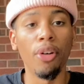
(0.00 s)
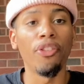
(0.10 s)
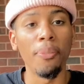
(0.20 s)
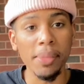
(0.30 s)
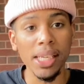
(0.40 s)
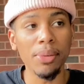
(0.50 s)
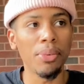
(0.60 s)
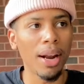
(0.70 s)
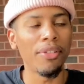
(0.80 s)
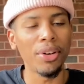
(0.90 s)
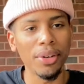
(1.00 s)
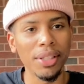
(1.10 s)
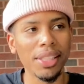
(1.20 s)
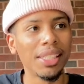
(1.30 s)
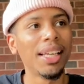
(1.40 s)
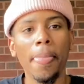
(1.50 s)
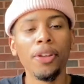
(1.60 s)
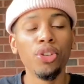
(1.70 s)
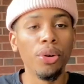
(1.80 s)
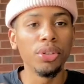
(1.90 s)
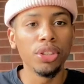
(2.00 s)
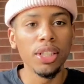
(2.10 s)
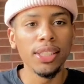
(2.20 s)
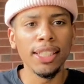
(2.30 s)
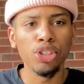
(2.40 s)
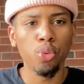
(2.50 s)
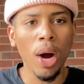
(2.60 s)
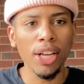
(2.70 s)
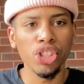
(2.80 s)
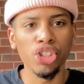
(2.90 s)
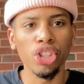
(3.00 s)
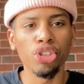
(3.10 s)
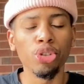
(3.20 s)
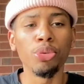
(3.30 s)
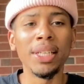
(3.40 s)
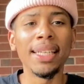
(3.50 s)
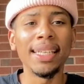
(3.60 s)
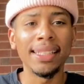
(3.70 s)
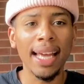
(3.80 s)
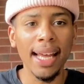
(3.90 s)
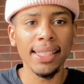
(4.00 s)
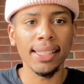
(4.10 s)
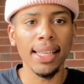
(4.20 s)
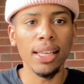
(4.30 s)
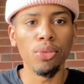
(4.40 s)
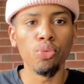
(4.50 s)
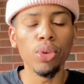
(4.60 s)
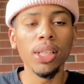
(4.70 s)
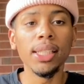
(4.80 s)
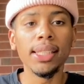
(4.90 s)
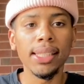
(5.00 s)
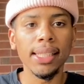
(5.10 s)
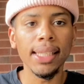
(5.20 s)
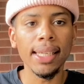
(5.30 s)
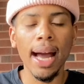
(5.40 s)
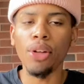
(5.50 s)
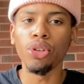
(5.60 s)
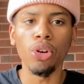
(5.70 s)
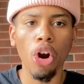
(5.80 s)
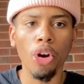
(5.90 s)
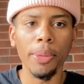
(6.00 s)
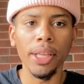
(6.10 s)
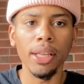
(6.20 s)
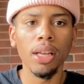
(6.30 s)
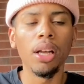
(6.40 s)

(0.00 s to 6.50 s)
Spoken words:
for me, what I've learned is, you know, it's good to get swatches just so you can get a test and really see how the garment